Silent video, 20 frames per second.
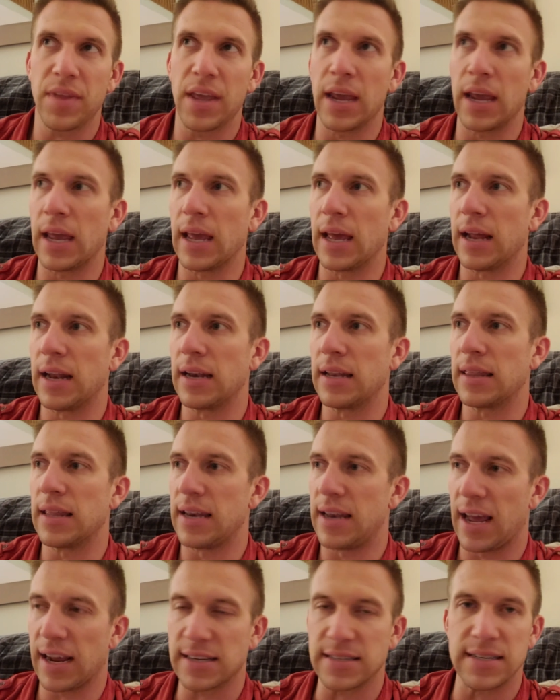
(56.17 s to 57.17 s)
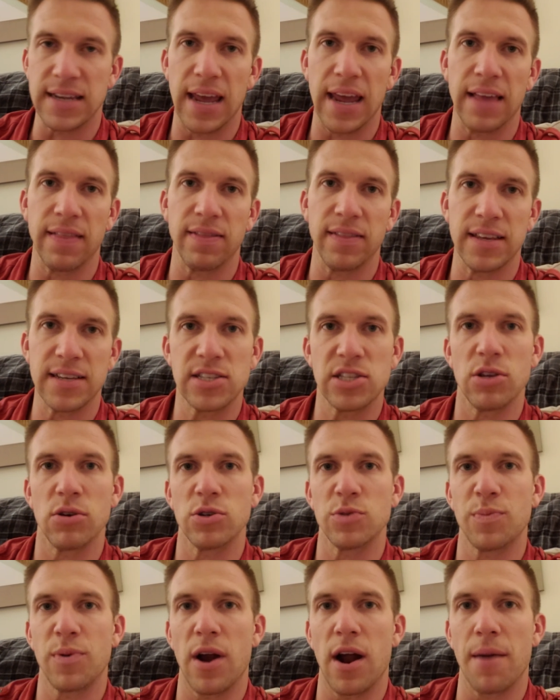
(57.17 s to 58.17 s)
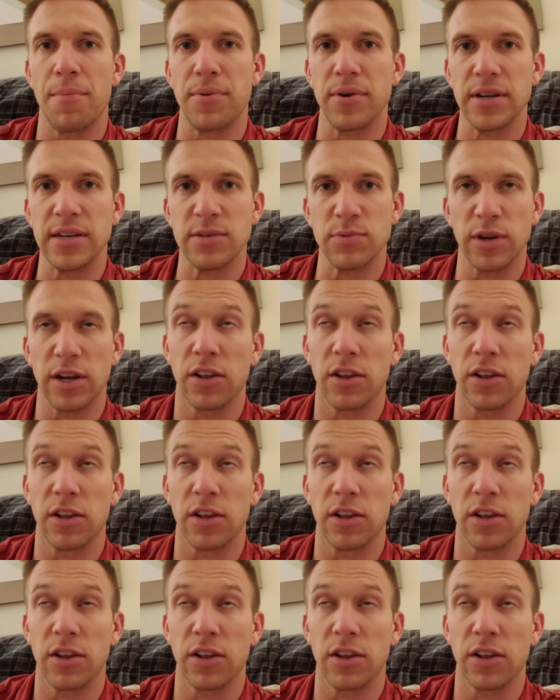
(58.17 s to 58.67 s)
and the next day list those properties.